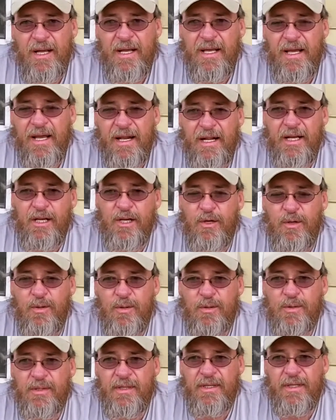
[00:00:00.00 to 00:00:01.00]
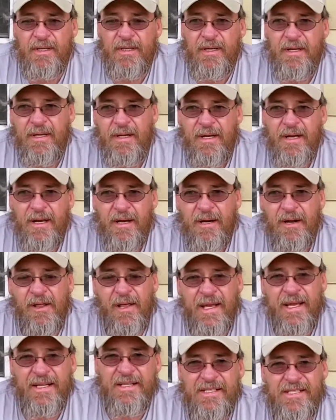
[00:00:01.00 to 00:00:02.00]
I kind of Googled it, and all
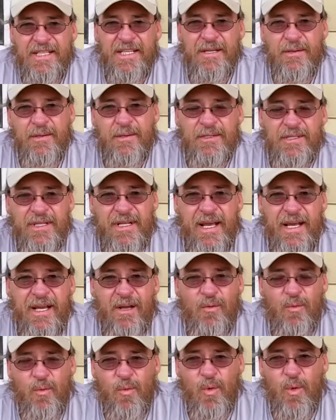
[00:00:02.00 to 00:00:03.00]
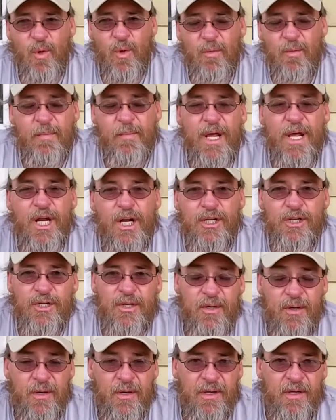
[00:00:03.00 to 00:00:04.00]
I could see was like real
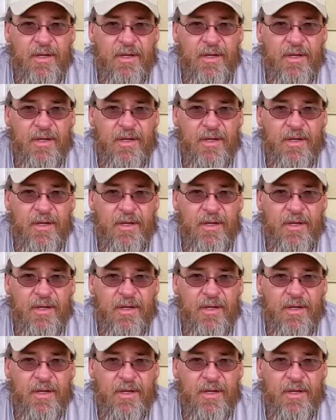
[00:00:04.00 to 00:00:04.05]
miniature